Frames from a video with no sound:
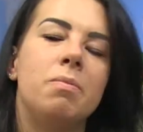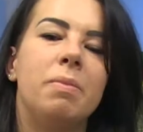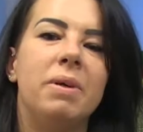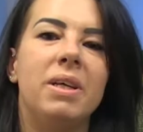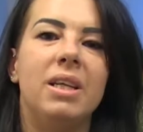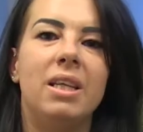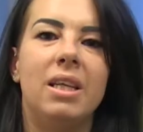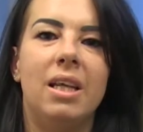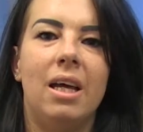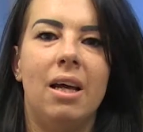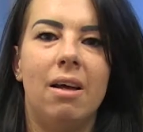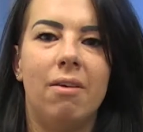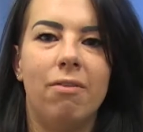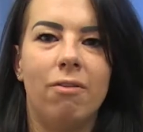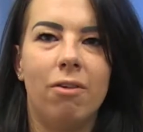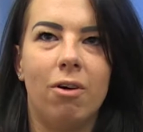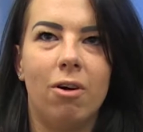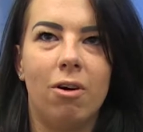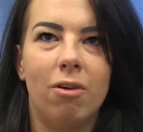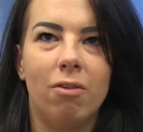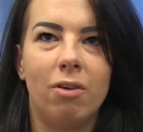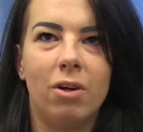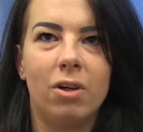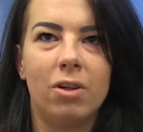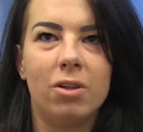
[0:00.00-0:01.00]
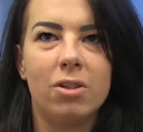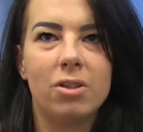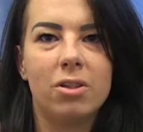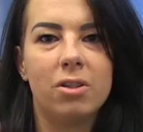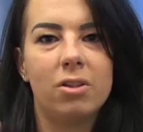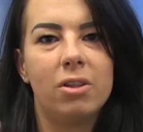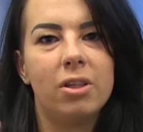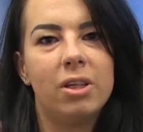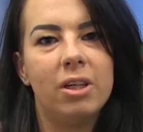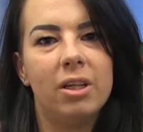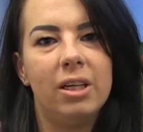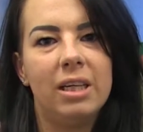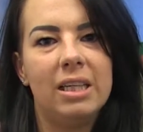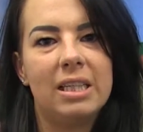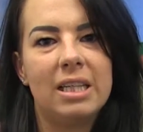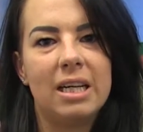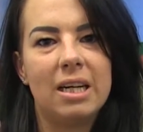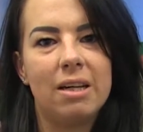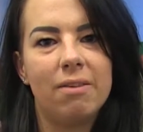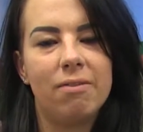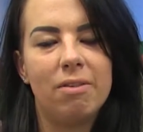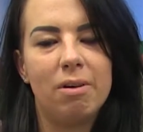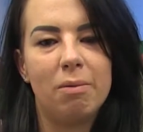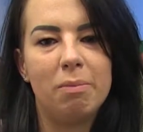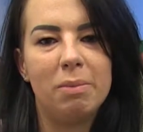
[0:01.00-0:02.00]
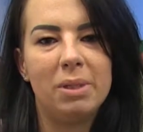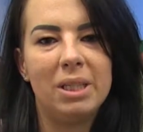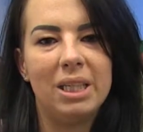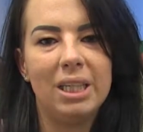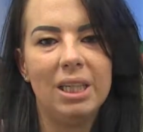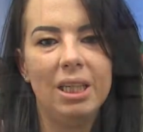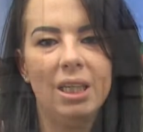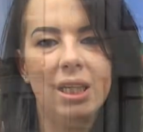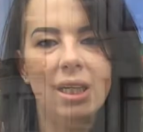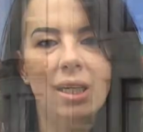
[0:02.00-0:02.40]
been there for us, the entire family.